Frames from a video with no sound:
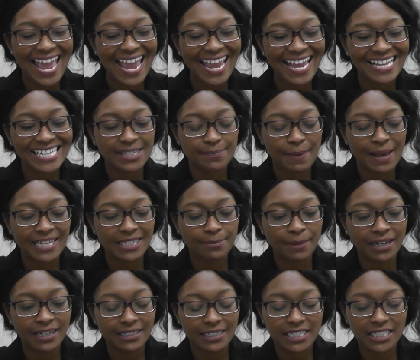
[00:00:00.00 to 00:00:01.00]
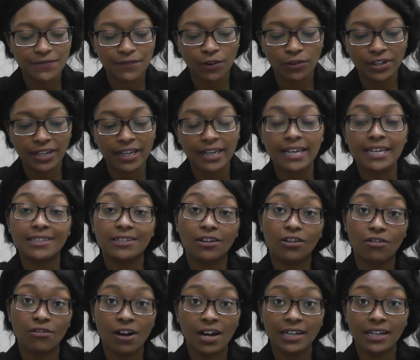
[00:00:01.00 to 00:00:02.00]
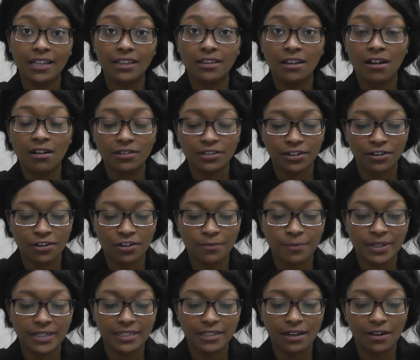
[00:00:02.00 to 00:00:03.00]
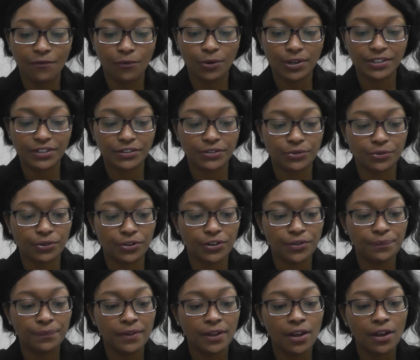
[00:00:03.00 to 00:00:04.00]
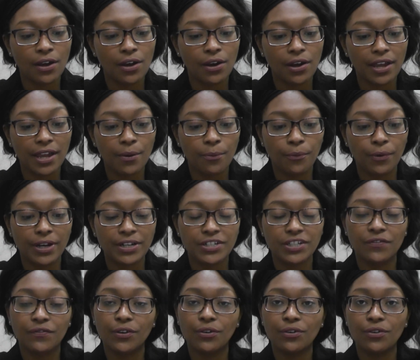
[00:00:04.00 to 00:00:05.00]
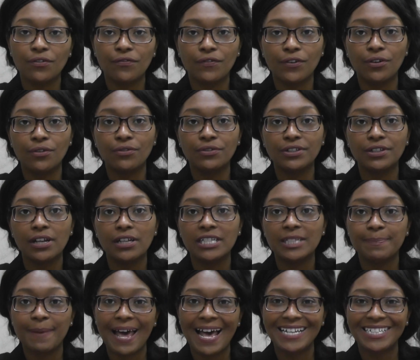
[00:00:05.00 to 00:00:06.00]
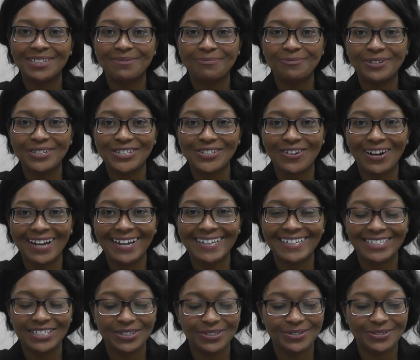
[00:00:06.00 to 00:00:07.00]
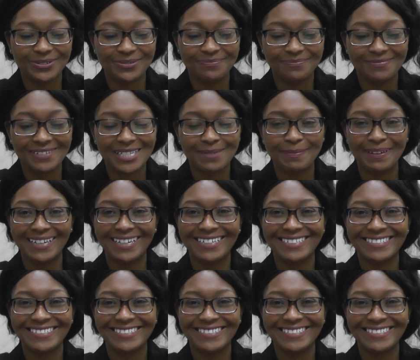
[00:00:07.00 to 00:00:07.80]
And spasmodic dysphonia is a chronic long-term voice disorder in which the vocal folds spasm when trying to speak,